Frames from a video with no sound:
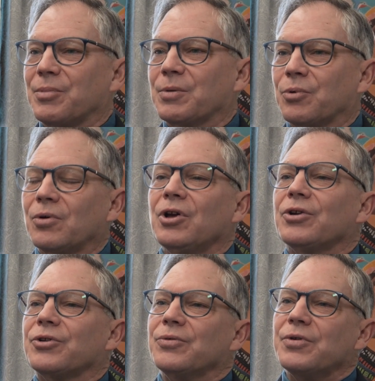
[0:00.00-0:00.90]
people
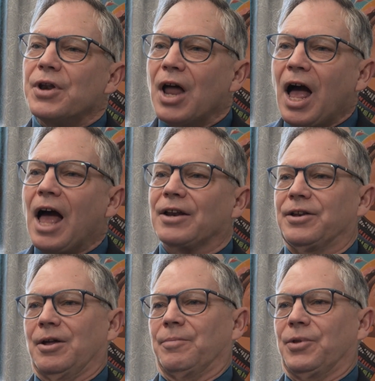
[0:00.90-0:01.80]
to not
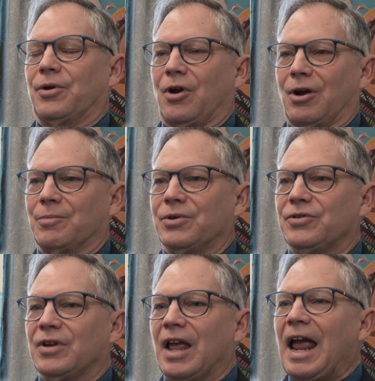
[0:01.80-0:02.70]
dump their garbage
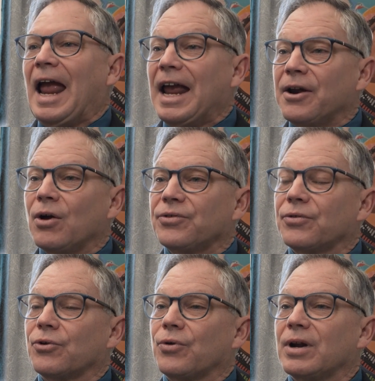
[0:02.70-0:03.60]
and also
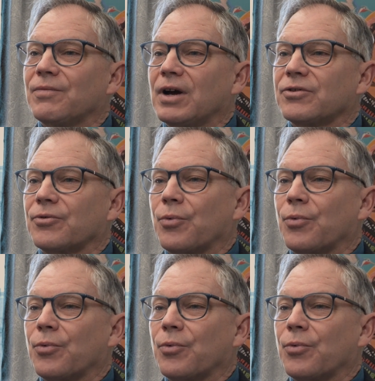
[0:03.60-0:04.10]
create a voucher